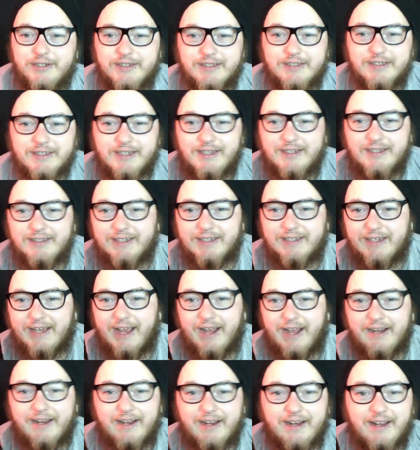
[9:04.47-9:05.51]
As you can see,
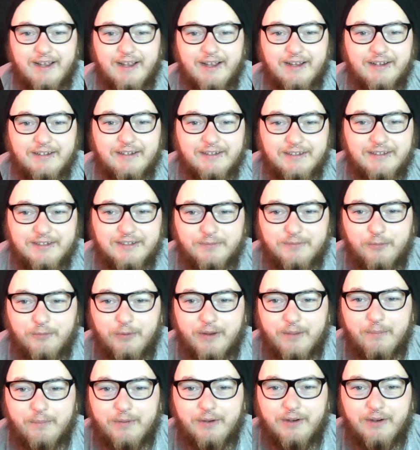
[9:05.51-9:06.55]
there's a cat there now,
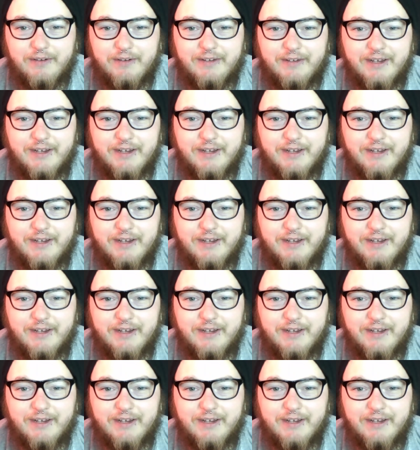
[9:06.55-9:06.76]
just walking